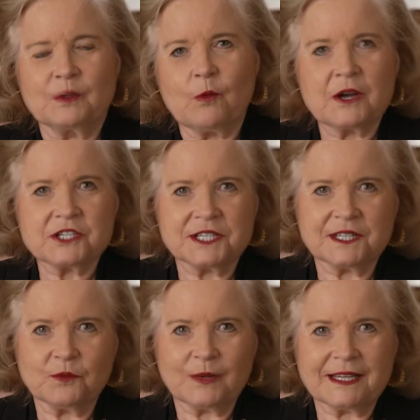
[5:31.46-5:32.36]

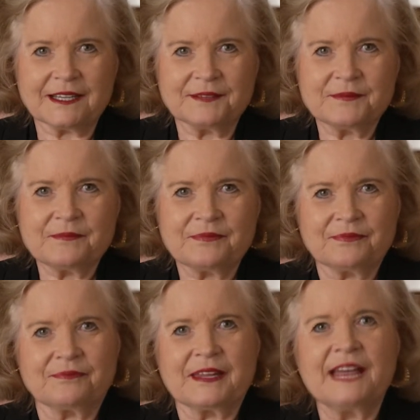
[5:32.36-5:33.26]
Washington Week,
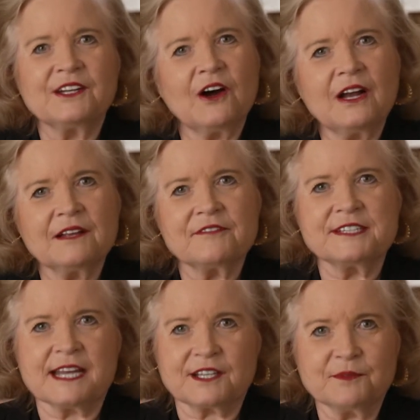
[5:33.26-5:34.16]
and all of the
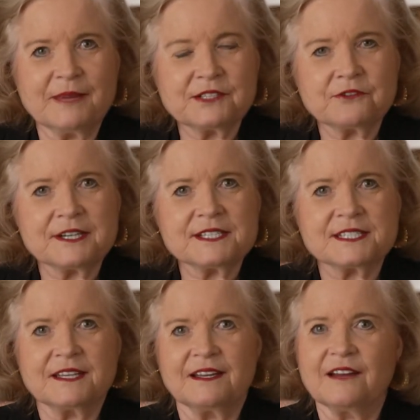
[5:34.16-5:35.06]

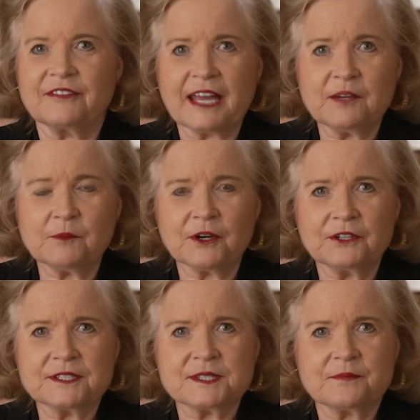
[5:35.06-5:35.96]
documentaries of Ken
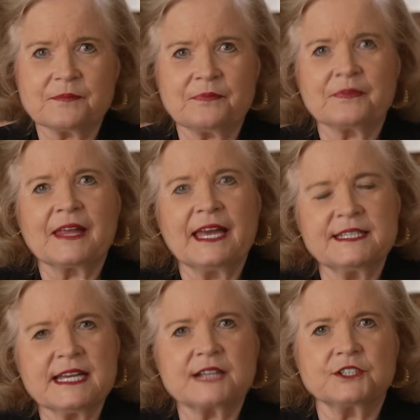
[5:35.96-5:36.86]
Burns
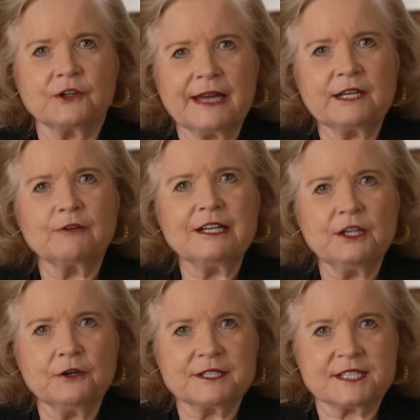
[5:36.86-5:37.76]
and Dr. Henry
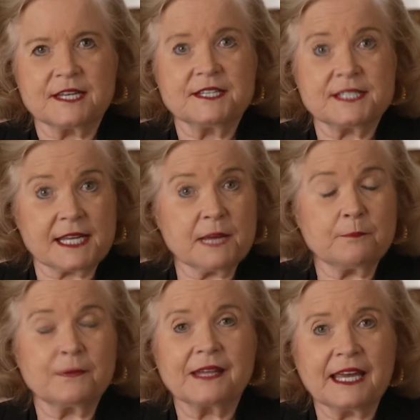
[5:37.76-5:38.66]
Louis
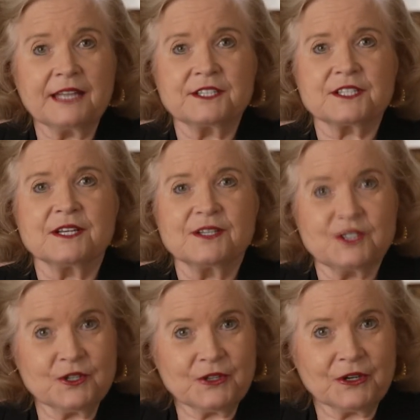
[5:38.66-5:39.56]
Skip Gates
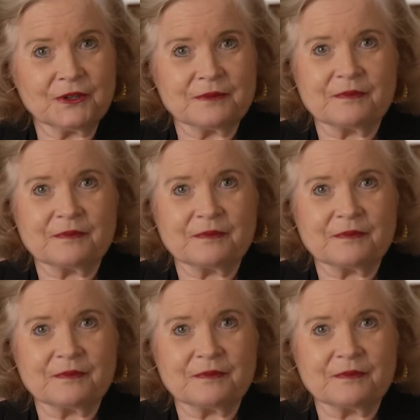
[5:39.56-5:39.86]
Jr.